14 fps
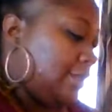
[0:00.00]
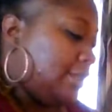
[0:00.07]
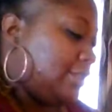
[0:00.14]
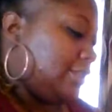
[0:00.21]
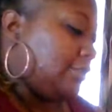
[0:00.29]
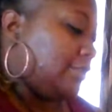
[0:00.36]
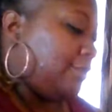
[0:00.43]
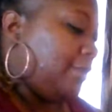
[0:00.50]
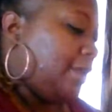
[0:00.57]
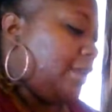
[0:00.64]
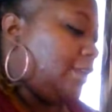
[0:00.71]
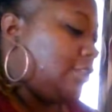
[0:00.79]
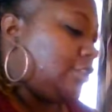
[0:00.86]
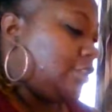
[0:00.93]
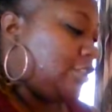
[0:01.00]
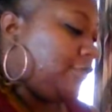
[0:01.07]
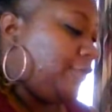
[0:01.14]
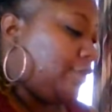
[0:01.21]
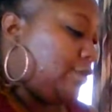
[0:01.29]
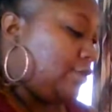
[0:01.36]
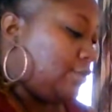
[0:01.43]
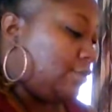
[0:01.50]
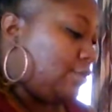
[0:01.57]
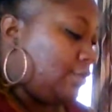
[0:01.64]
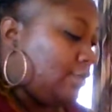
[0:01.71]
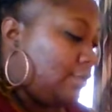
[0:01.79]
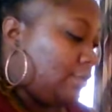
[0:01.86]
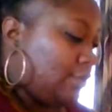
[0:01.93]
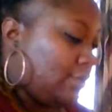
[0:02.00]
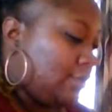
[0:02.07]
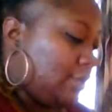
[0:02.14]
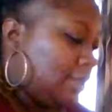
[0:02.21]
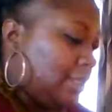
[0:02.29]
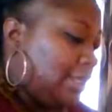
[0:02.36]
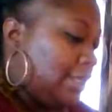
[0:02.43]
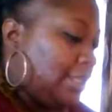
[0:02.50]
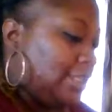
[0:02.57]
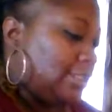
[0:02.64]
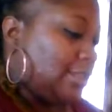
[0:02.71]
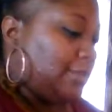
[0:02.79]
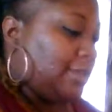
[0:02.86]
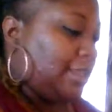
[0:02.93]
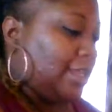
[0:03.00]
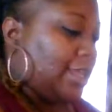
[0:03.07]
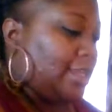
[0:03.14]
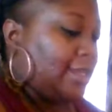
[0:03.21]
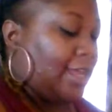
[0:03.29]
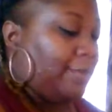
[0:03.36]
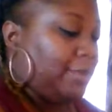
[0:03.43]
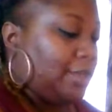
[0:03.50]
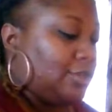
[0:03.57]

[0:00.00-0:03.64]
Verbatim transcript: Something made just for you. Something that cannot be